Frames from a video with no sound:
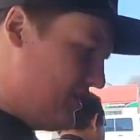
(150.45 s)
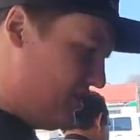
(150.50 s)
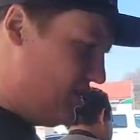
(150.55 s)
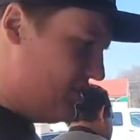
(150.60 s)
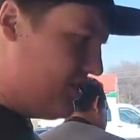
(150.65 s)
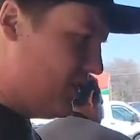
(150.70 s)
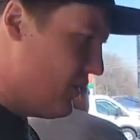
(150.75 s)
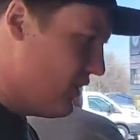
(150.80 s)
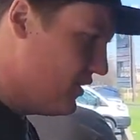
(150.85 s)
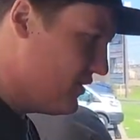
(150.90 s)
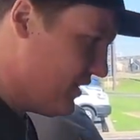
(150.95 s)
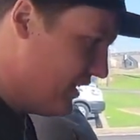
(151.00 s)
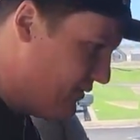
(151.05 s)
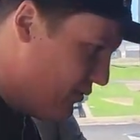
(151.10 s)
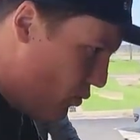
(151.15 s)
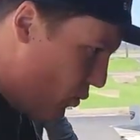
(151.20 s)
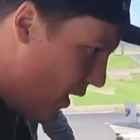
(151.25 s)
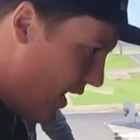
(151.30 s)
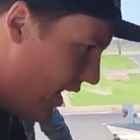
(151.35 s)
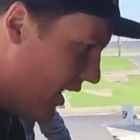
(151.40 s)
just so there's
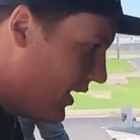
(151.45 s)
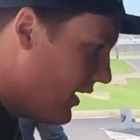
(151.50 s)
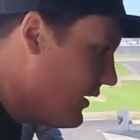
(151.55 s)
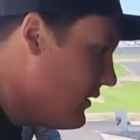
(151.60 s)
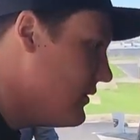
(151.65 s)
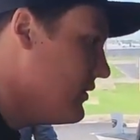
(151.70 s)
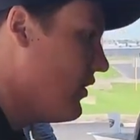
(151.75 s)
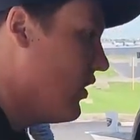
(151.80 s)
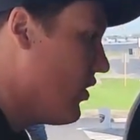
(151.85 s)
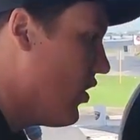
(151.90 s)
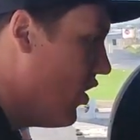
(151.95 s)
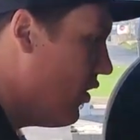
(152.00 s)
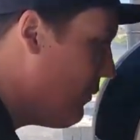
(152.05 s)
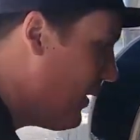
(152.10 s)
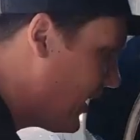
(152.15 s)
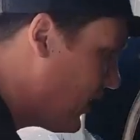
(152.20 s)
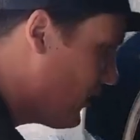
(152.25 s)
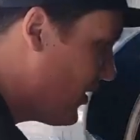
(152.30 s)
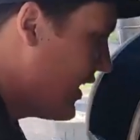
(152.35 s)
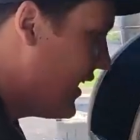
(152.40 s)
even wear on all
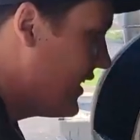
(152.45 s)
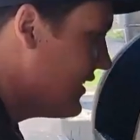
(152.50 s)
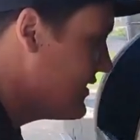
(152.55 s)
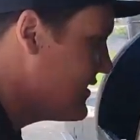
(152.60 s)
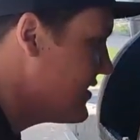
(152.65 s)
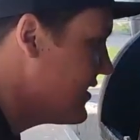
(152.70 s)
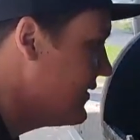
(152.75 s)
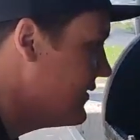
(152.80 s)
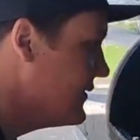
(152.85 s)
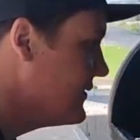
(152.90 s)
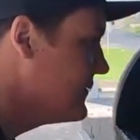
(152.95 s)
my grates.